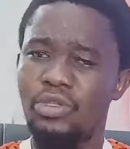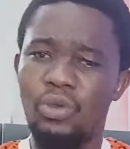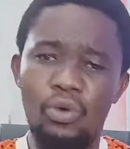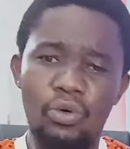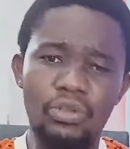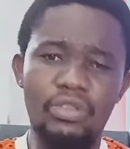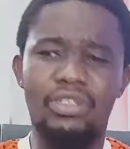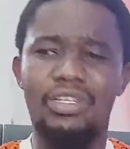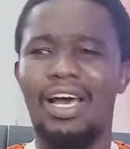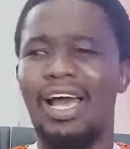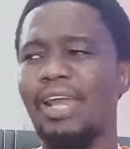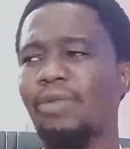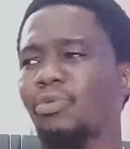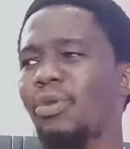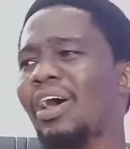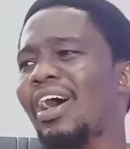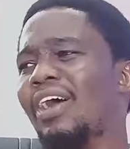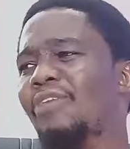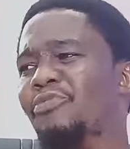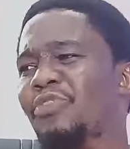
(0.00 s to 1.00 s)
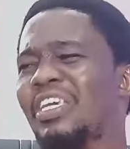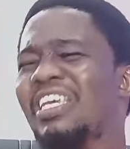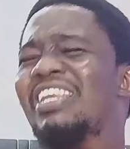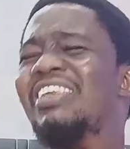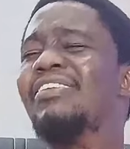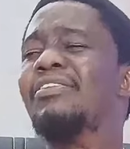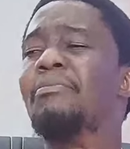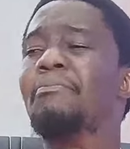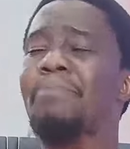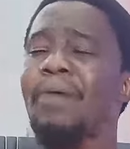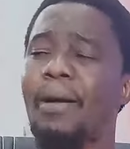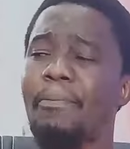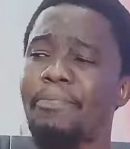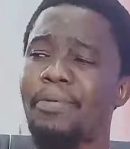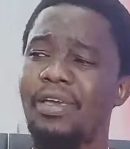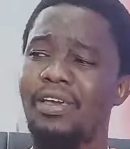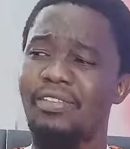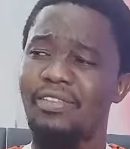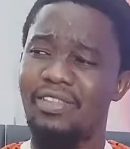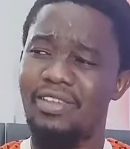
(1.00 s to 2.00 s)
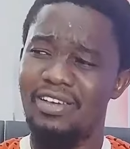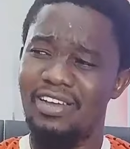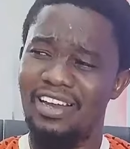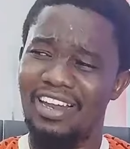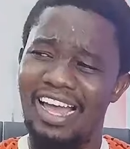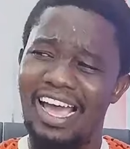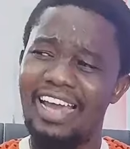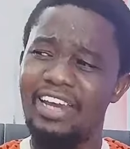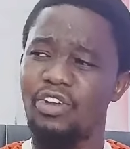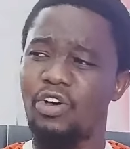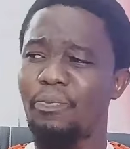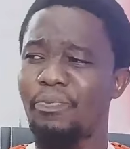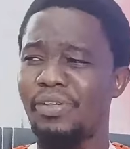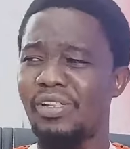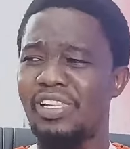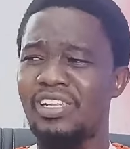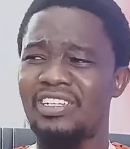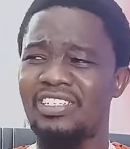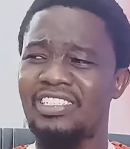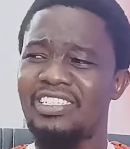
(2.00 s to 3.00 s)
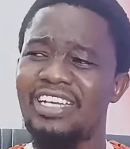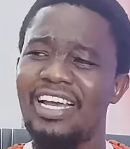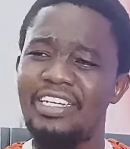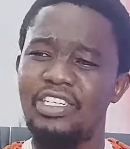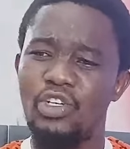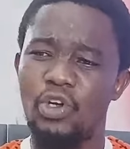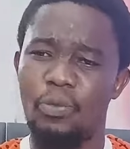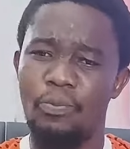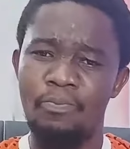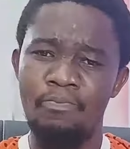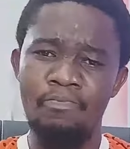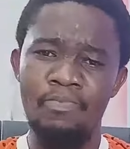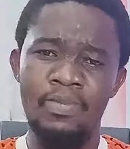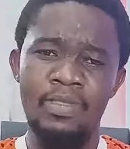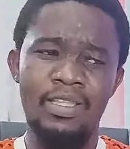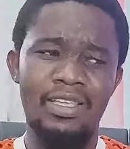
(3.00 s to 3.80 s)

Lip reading: No side will have Kylian Mbappe in their lineup, in their setup,